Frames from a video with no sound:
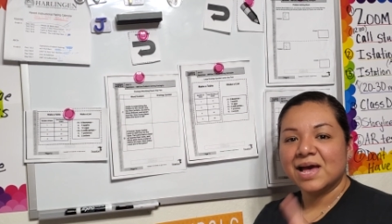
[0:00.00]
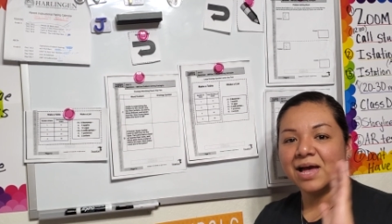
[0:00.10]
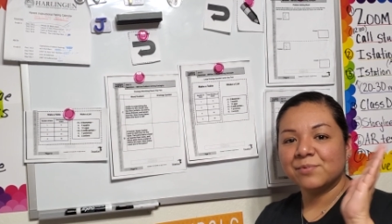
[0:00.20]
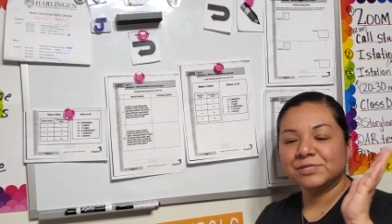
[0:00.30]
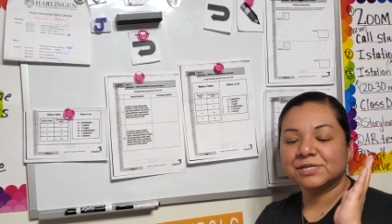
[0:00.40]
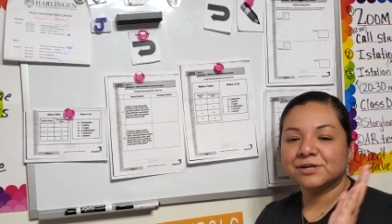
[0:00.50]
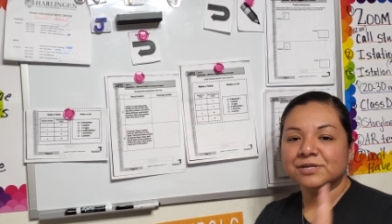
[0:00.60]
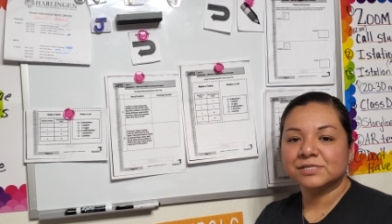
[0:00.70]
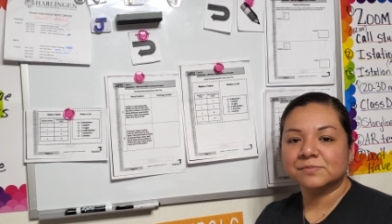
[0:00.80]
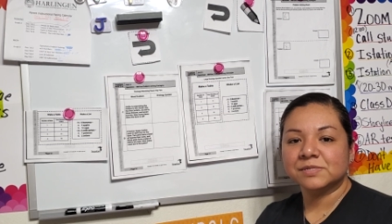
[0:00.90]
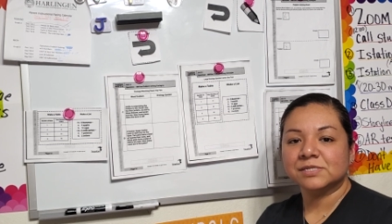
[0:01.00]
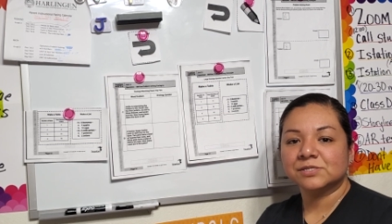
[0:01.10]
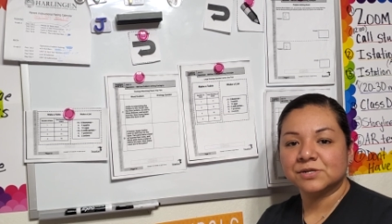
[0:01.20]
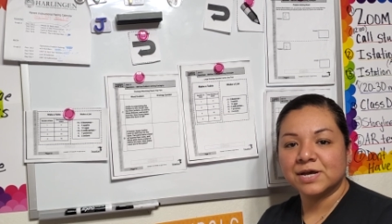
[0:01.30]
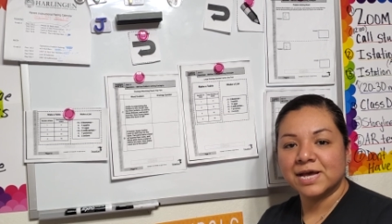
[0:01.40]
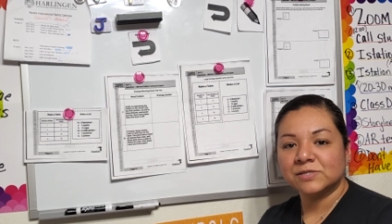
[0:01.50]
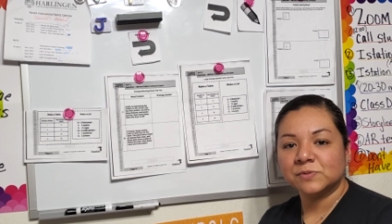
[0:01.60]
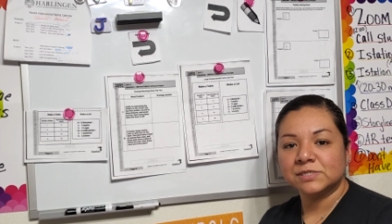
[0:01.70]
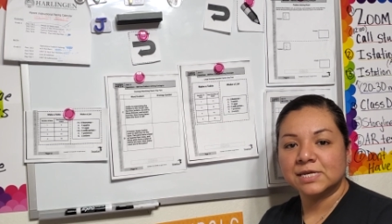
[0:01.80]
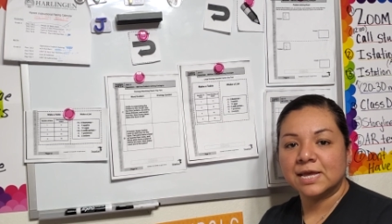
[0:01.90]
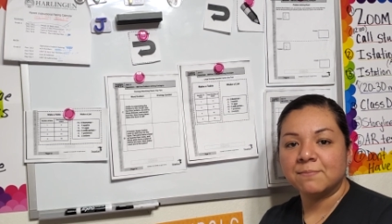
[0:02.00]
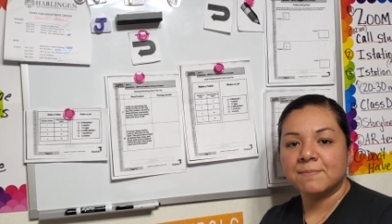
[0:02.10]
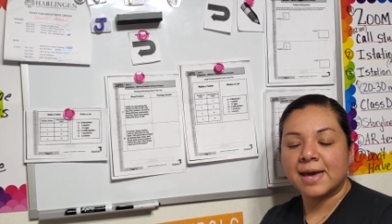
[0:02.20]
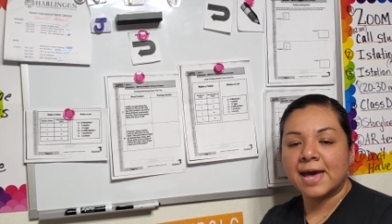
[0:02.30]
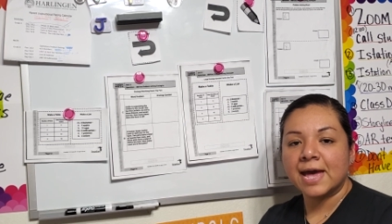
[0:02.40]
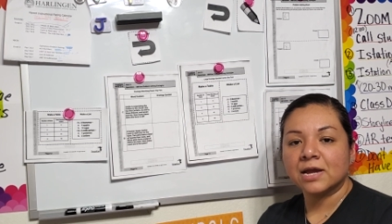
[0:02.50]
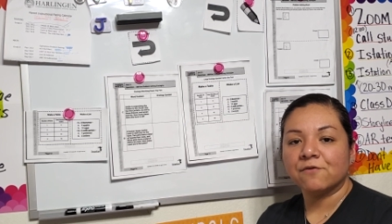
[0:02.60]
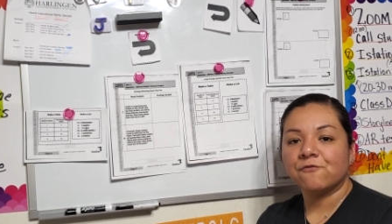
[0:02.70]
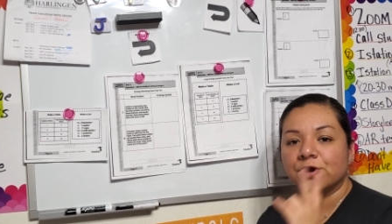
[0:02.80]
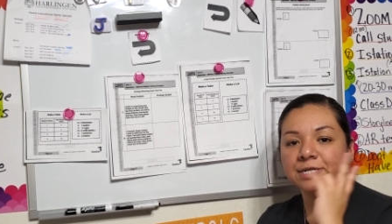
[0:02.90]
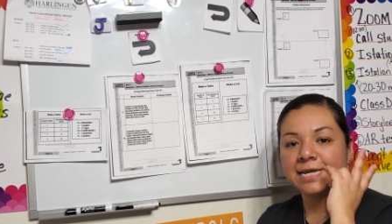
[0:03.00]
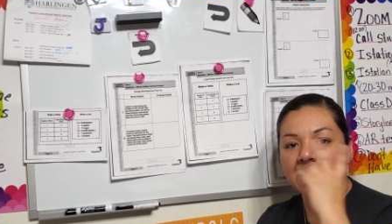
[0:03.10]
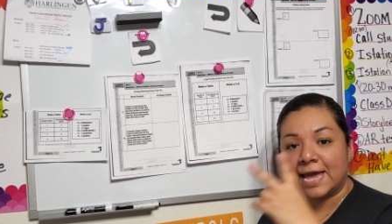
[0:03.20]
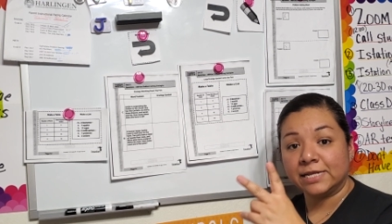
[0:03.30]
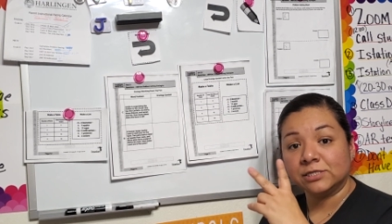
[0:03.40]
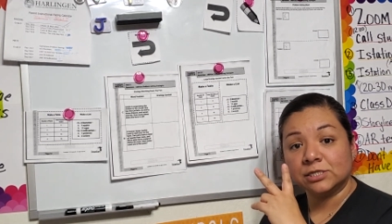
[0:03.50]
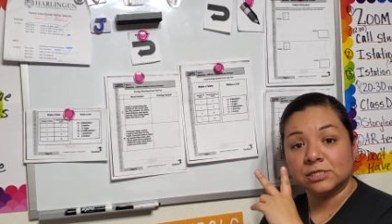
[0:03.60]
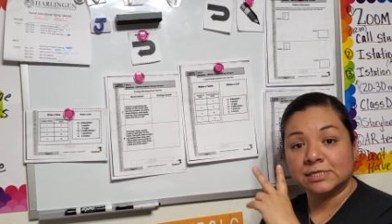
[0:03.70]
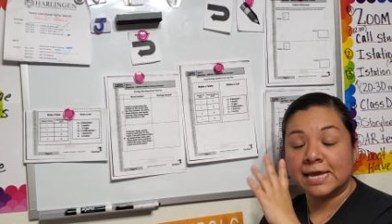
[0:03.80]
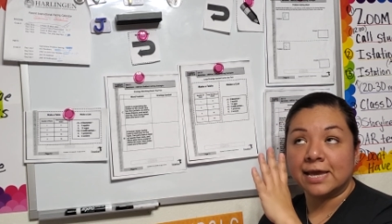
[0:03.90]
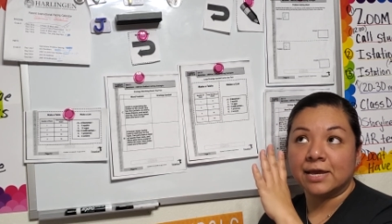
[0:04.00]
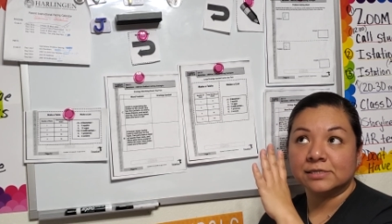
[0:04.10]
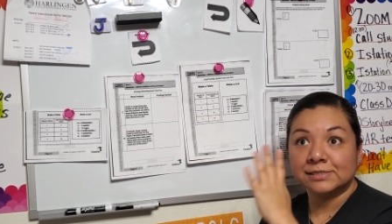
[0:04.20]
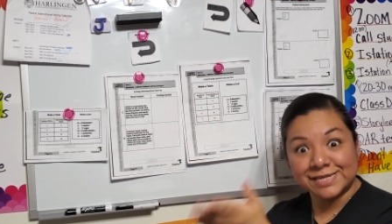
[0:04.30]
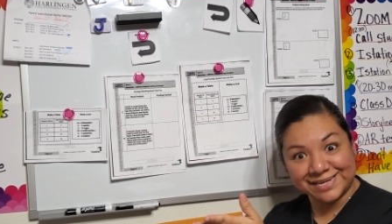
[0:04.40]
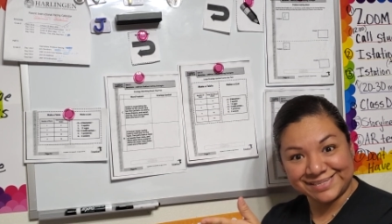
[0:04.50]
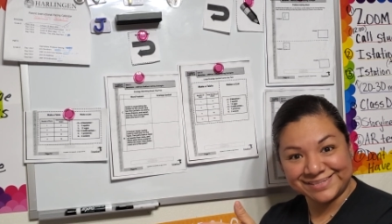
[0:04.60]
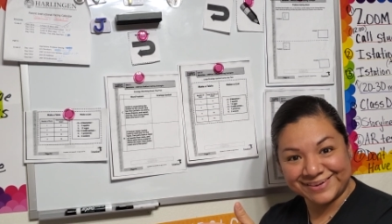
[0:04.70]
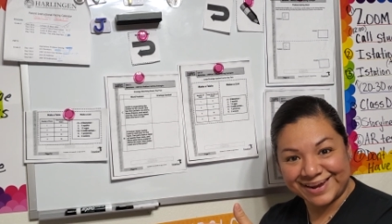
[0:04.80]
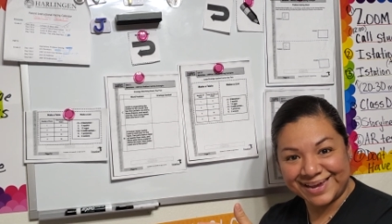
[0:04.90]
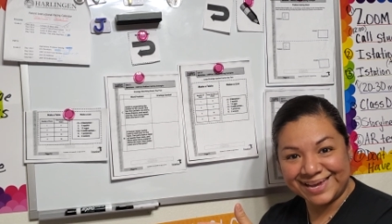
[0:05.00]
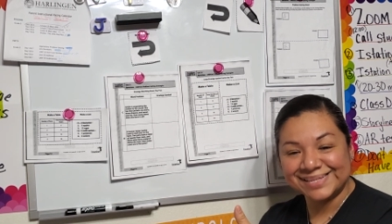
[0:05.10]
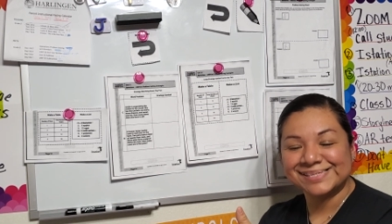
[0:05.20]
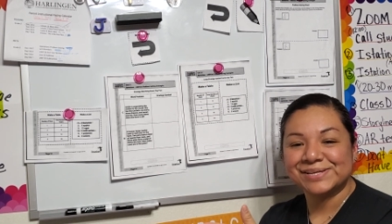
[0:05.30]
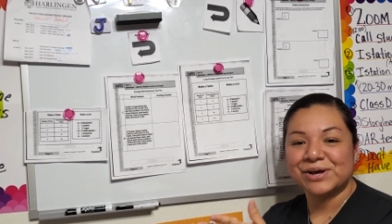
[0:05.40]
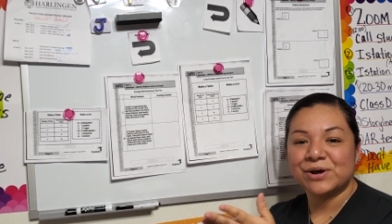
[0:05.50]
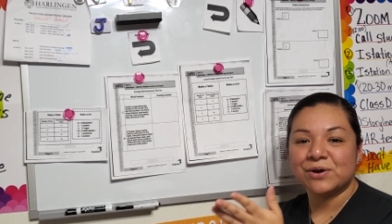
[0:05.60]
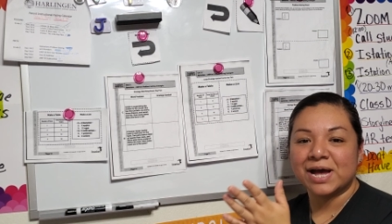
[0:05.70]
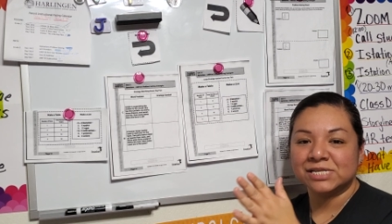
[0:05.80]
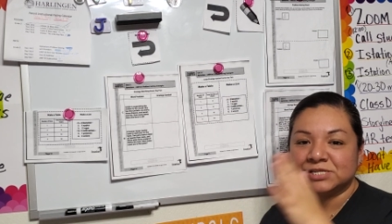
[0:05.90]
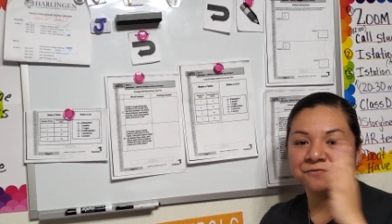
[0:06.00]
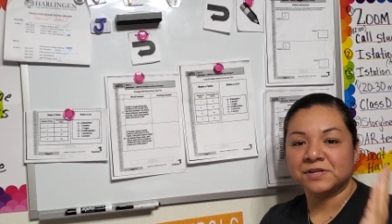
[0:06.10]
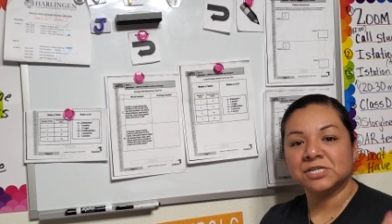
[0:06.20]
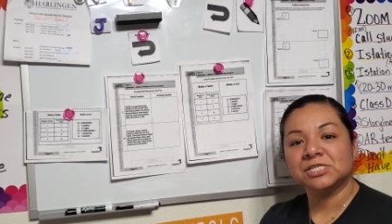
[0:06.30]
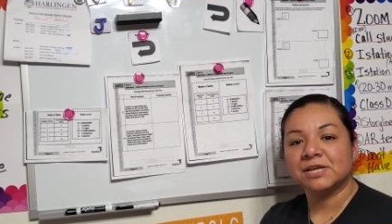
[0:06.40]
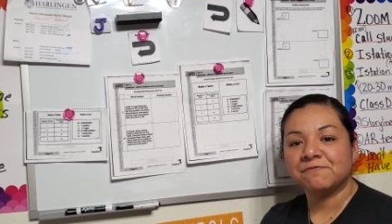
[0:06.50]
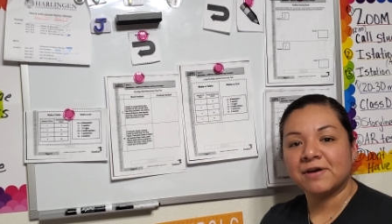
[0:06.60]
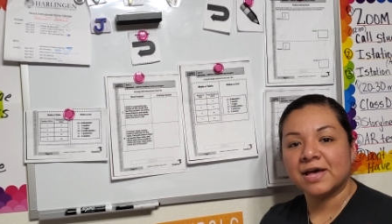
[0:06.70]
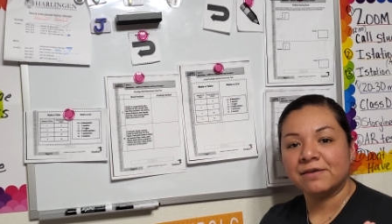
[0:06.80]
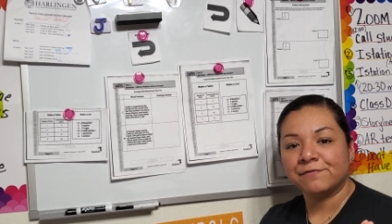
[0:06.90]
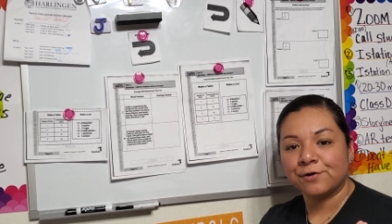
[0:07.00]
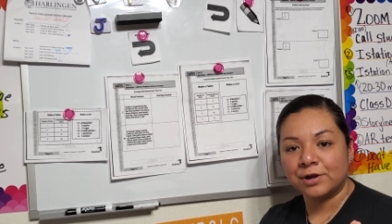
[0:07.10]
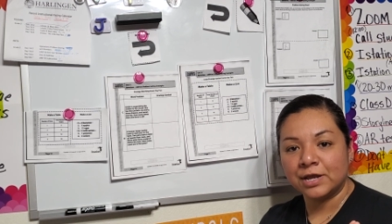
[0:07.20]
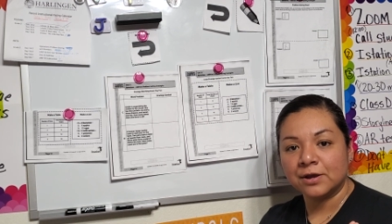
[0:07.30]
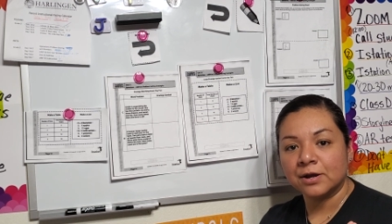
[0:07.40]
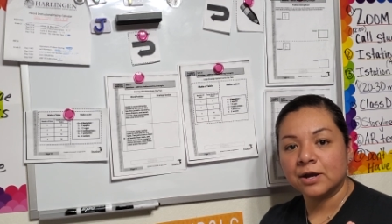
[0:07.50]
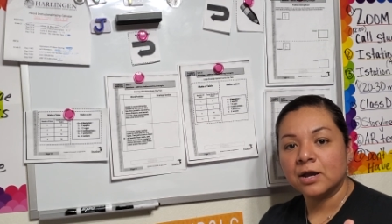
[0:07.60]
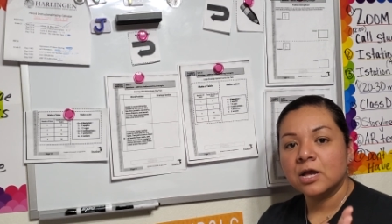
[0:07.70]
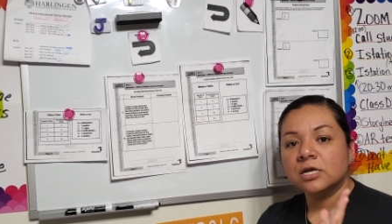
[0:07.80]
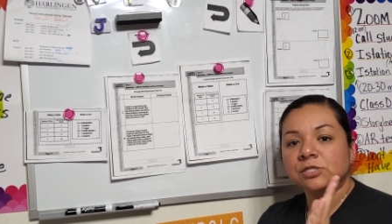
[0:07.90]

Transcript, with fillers: Hi boys and girls, it's Mrs. Rojas once again back for day day six, right? So I just finished day five earlier.